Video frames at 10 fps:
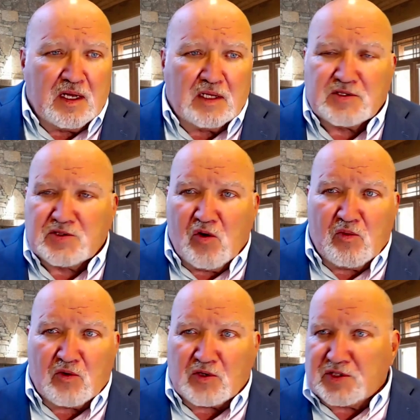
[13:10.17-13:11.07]

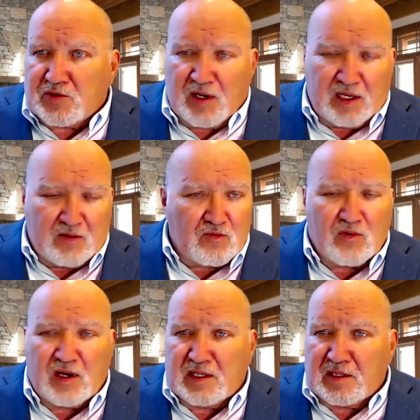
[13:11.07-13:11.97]
sober, straight,
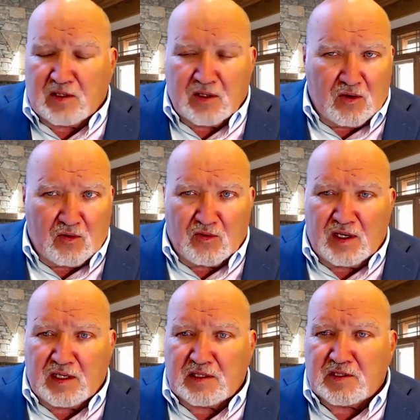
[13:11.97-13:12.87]
ready to go,
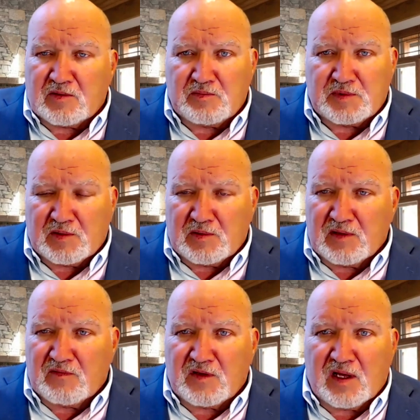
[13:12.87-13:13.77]
ready to
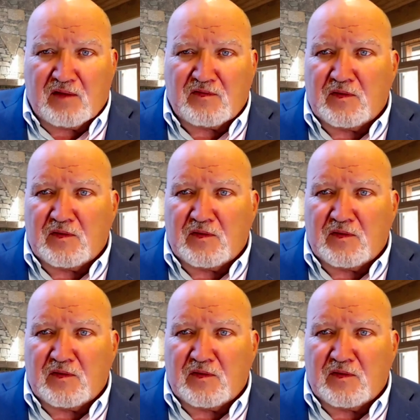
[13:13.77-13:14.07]
live life,